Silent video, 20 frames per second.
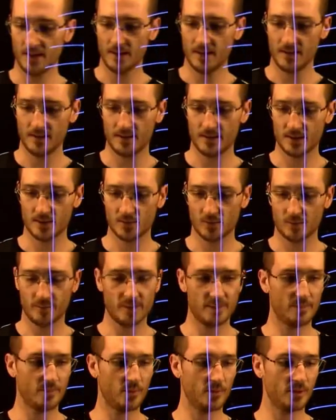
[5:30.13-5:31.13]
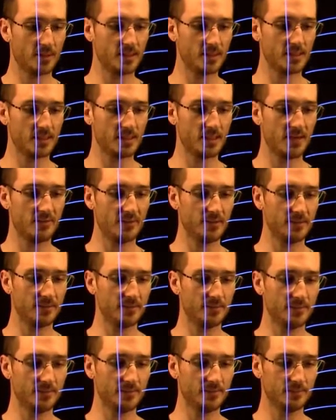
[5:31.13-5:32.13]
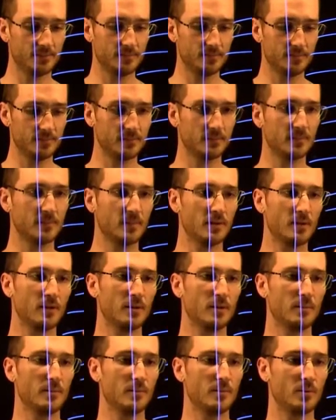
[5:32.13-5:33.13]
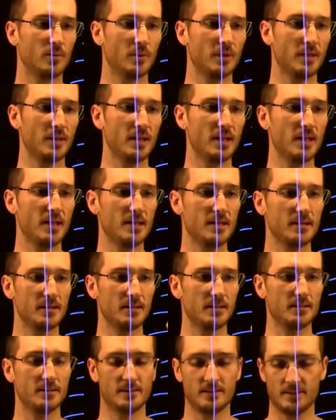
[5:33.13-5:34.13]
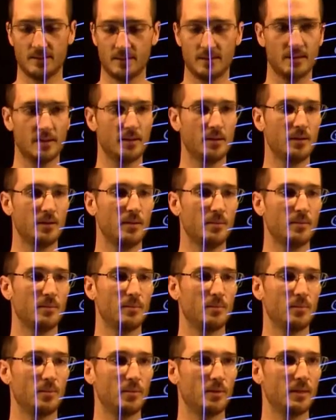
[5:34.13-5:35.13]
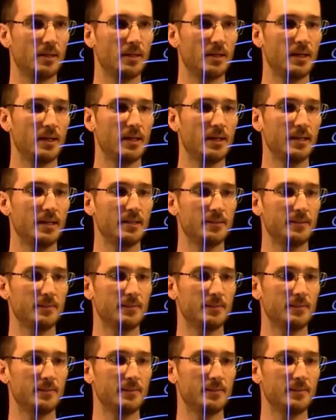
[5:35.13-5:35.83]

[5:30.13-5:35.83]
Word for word: this will be 0 0.7, 0.8, 0 0.9,